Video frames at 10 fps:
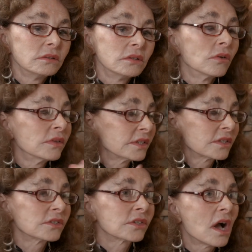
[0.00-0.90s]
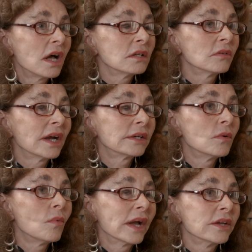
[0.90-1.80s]
No, this is
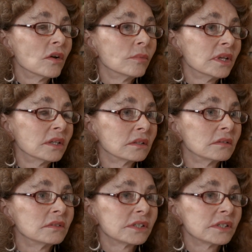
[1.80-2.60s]
Colorado, Wyoming.